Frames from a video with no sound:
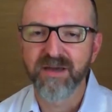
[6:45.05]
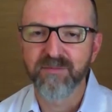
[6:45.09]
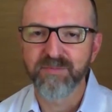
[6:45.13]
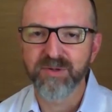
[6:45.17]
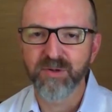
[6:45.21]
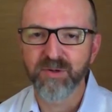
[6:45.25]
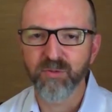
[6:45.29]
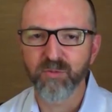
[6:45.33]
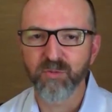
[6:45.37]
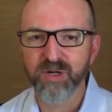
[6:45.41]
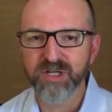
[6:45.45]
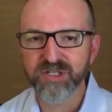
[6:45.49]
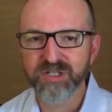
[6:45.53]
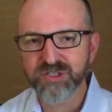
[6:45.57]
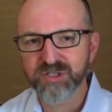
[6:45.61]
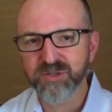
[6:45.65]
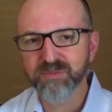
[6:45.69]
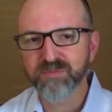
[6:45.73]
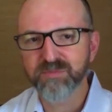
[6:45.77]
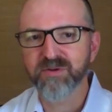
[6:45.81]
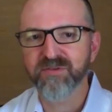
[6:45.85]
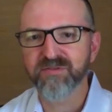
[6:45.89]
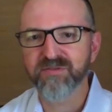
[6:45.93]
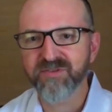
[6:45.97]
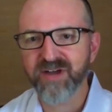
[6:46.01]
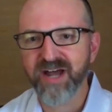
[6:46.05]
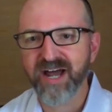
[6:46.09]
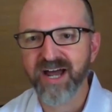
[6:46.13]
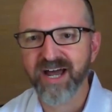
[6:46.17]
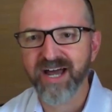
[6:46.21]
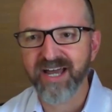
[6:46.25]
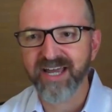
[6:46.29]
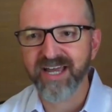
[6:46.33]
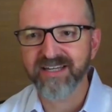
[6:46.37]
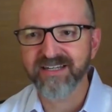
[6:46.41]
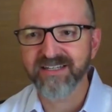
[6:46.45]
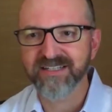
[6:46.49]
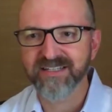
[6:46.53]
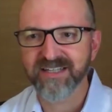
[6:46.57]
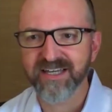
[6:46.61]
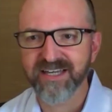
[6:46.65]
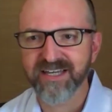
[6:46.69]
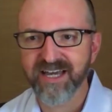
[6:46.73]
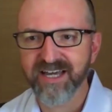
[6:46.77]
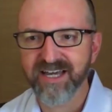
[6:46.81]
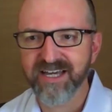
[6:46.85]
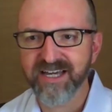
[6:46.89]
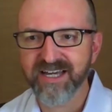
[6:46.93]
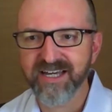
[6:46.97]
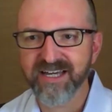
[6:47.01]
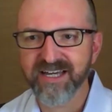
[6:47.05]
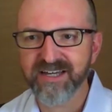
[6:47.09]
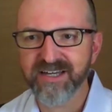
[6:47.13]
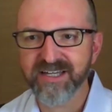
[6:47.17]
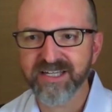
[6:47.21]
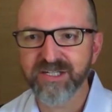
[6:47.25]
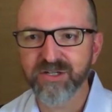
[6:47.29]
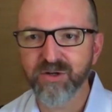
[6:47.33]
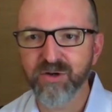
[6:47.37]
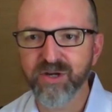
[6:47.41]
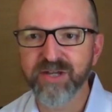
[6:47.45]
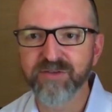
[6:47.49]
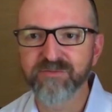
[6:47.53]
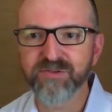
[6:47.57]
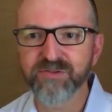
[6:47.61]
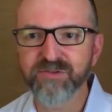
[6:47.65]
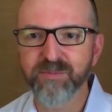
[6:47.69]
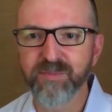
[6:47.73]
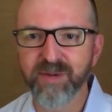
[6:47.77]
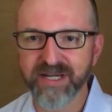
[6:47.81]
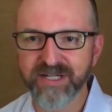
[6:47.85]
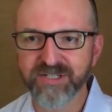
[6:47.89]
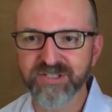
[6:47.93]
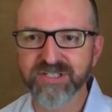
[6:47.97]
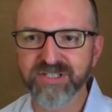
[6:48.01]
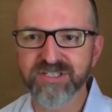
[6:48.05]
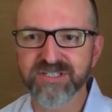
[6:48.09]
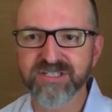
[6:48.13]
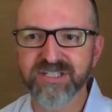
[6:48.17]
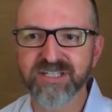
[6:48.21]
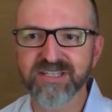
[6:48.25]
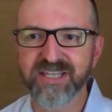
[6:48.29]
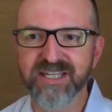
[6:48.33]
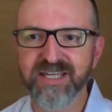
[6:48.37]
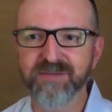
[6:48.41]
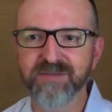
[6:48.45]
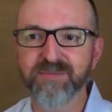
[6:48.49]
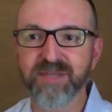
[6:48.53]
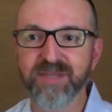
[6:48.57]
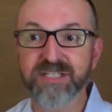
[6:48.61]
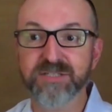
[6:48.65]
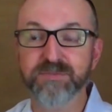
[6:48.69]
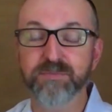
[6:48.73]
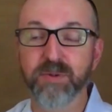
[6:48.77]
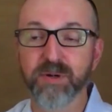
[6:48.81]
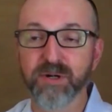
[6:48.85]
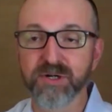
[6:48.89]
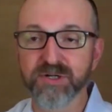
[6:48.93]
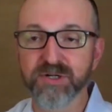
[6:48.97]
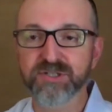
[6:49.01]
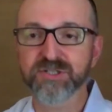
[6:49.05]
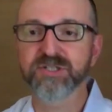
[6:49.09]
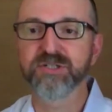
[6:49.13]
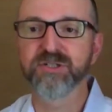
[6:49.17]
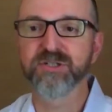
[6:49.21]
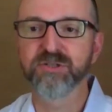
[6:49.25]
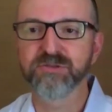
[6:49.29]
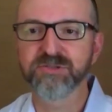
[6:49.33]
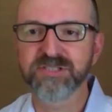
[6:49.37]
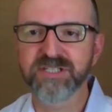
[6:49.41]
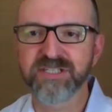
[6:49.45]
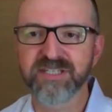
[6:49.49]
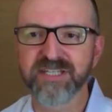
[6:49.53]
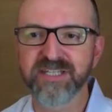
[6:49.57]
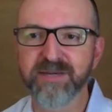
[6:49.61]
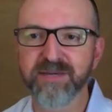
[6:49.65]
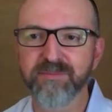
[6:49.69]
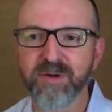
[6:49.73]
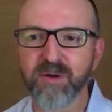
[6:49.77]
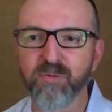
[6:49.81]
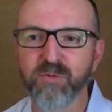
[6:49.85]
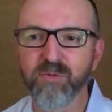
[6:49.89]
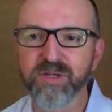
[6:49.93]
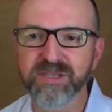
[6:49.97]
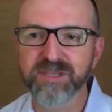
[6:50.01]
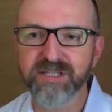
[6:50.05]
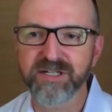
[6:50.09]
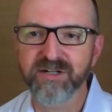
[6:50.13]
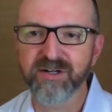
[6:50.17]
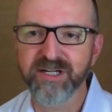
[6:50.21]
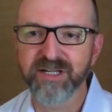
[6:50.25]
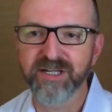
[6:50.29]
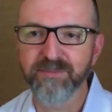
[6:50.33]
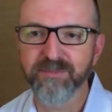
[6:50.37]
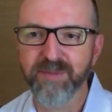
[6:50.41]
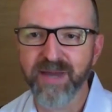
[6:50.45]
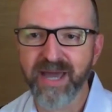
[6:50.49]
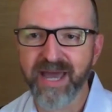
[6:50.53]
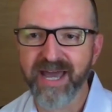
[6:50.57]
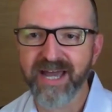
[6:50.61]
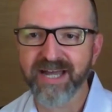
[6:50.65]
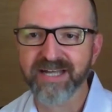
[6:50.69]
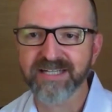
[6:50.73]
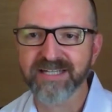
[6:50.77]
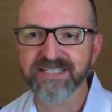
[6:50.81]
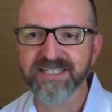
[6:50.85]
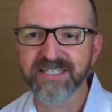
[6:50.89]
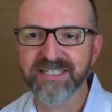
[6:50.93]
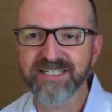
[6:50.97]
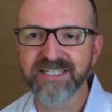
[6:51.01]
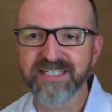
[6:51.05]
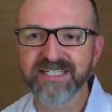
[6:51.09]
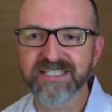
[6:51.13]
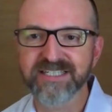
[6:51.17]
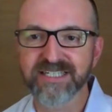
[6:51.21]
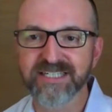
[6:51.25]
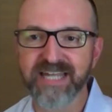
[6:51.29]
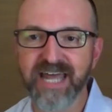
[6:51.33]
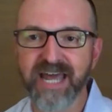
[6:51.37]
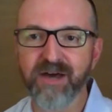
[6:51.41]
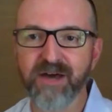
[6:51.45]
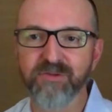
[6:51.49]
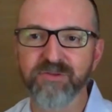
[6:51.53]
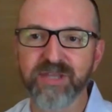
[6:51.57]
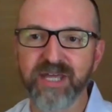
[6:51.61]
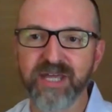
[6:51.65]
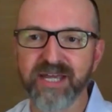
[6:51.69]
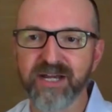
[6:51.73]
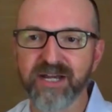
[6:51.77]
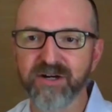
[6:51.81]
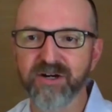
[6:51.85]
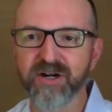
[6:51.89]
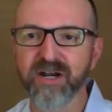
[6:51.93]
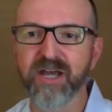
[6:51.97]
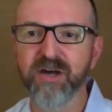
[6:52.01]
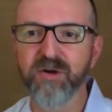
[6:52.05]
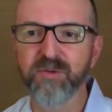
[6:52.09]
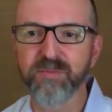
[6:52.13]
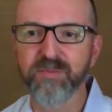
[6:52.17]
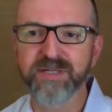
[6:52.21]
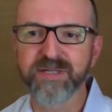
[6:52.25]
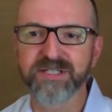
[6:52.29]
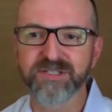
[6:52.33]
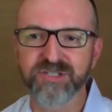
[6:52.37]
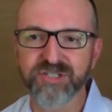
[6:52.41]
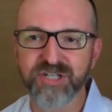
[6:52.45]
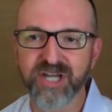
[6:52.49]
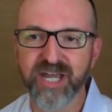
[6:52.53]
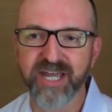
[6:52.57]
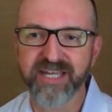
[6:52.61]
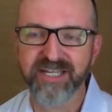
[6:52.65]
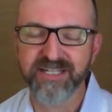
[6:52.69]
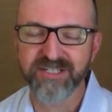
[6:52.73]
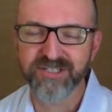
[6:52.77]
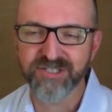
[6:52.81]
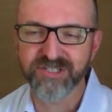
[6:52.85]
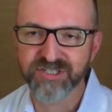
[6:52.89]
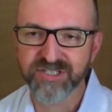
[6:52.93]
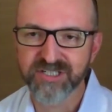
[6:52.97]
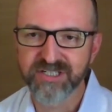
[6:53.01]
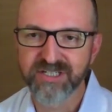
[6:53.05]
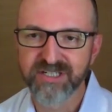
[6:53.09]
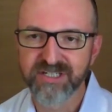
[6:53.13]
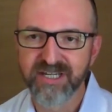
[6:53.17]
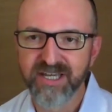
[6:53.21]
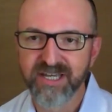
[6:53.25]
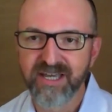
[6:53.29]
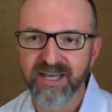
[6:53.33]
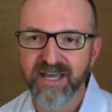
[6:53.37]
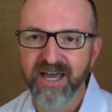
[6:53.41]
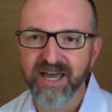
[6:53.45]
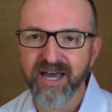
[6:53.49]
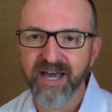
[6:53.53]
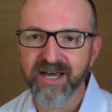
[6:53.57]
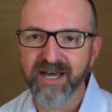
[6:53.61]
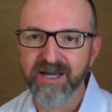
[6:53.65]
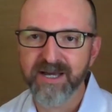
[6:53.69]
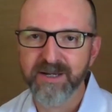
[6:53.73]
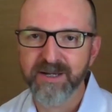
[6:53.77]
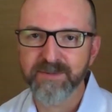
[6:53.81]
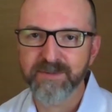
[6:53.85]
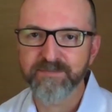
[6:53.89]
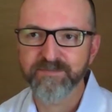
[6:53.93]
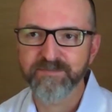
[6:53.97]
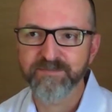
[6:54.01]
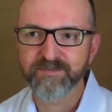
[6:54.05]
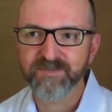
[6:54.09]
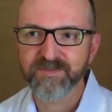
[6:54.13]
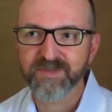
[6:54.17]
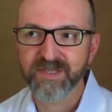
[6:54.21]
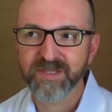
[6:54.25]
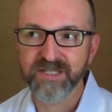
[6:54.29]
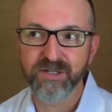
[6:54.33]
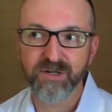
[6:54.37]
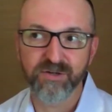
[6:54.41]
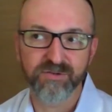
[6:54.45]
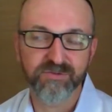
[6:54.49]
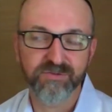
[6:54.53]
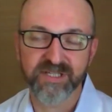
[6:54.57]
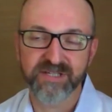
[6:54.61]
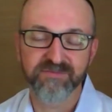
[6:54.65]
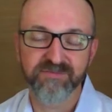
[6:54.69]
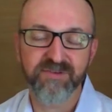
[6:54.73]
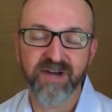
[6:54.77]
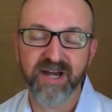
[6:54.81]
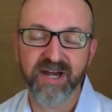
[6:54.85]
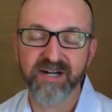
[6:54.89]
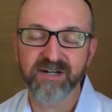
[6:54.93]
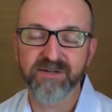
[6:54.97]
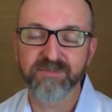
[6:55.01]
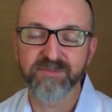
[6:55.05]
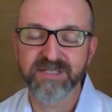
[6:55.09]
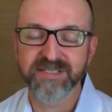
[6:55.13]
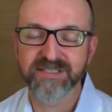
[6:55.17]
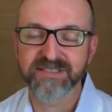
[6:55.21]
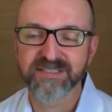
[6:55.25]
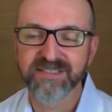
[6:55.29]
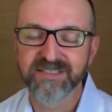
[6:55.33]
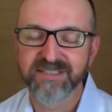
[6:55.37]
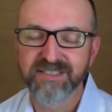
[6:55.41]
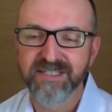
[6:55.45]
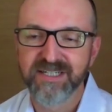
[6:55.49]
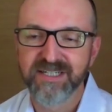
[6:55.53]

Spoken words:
But once you provide, information to them that's personal to them on what their impact is and how they are helping change, the environment,